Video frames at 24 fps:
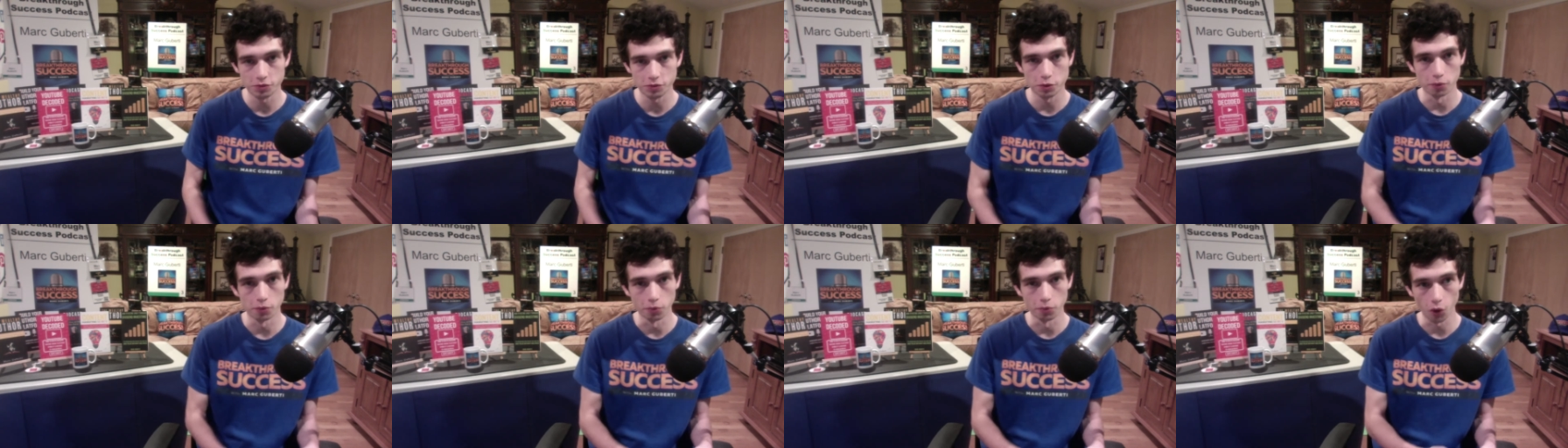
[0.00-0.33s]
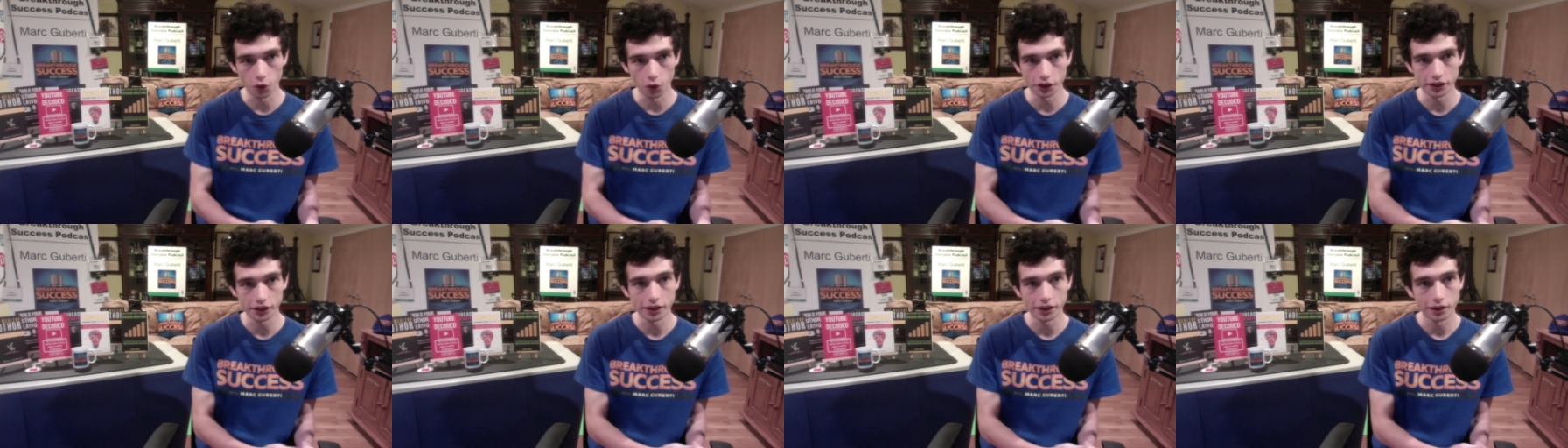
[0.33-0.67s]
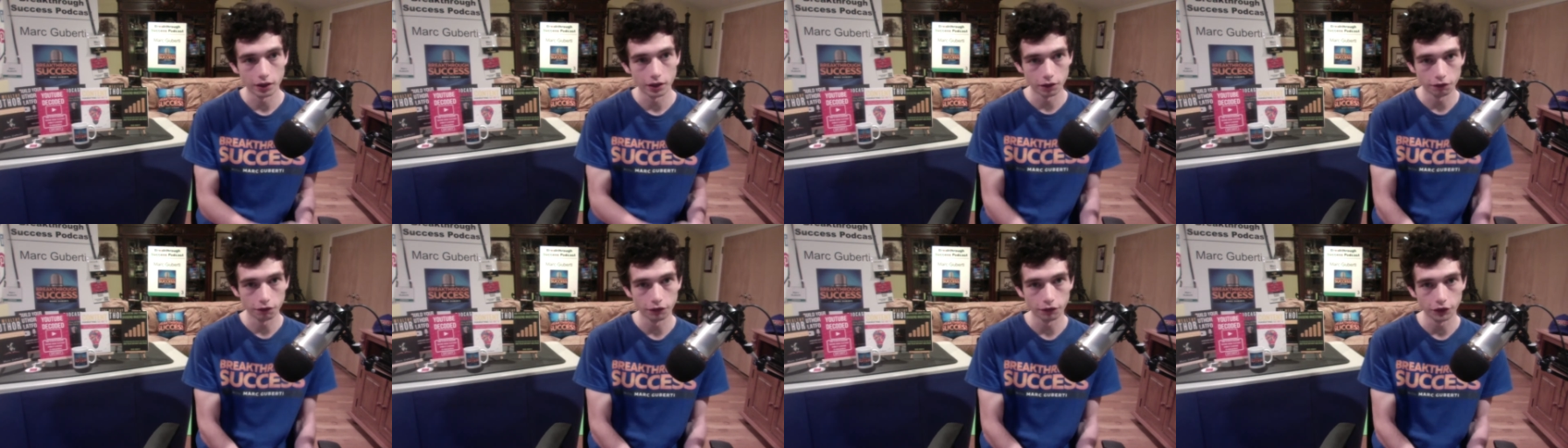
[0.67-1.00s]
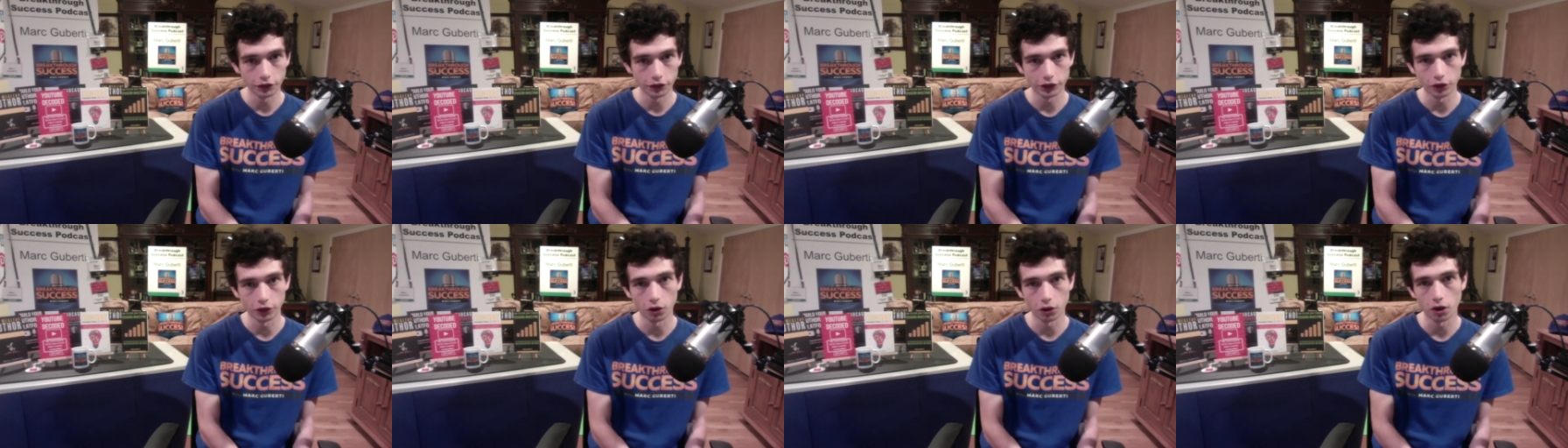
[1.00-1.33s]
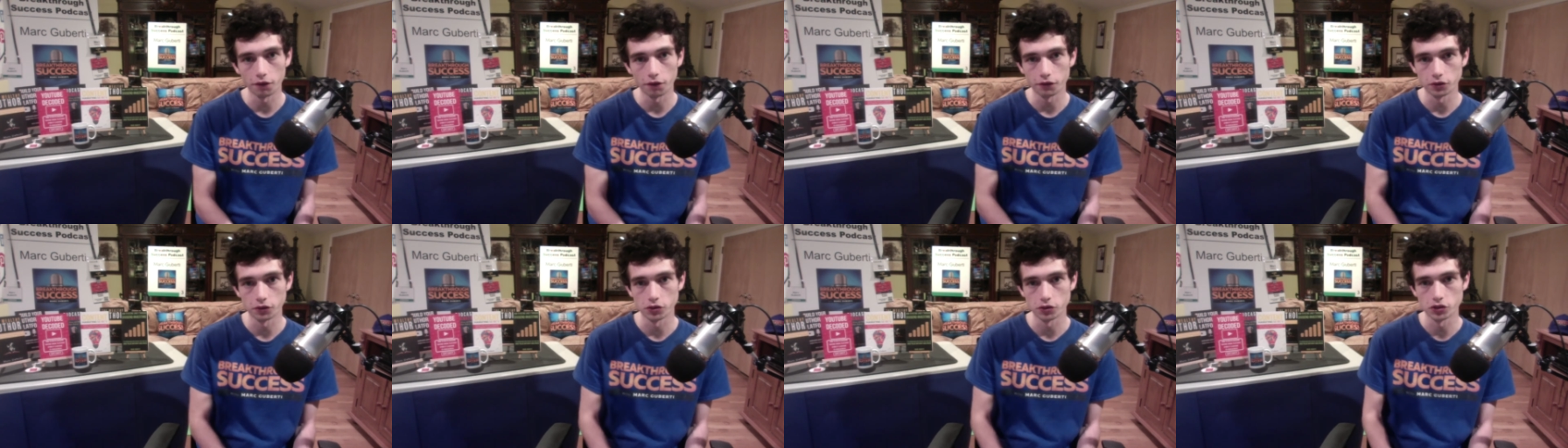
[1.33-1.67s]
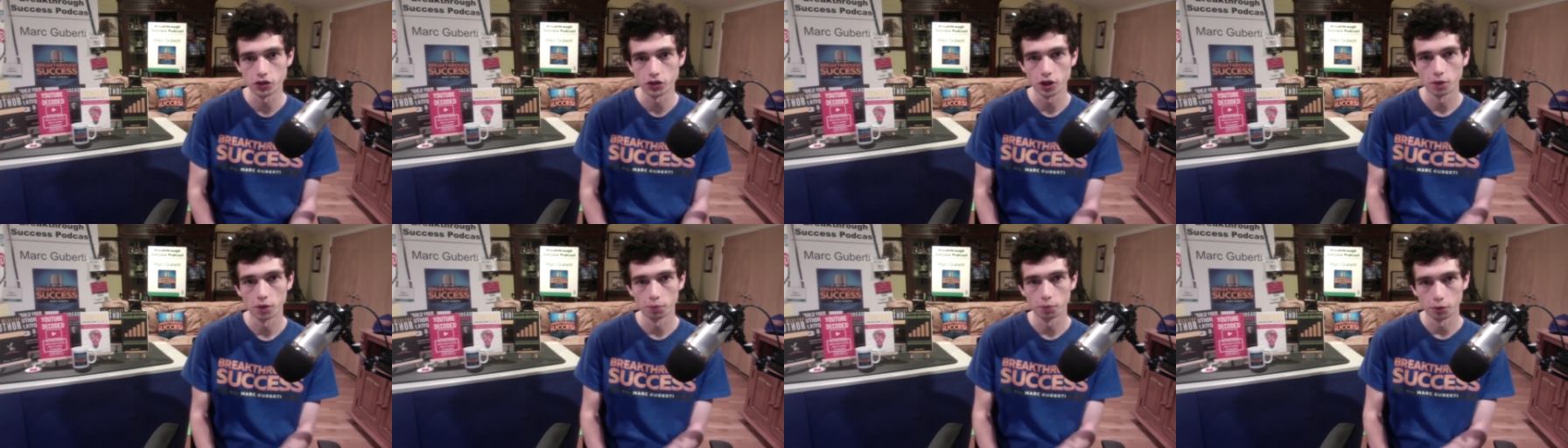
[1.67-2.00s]
promoting affiliate offers,
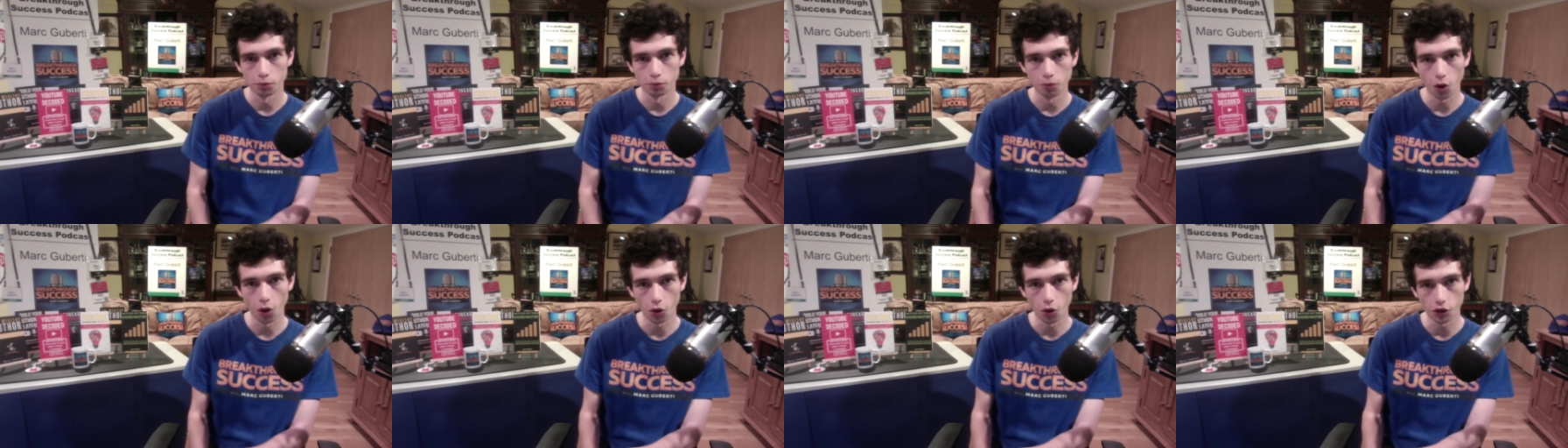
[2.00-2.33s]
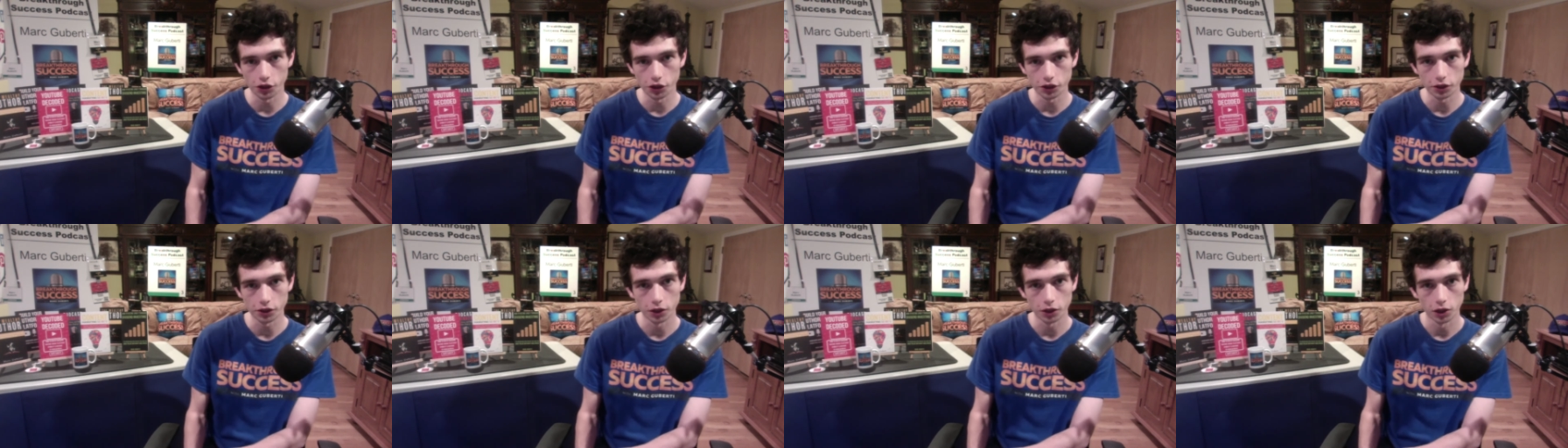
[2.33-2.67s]
promoting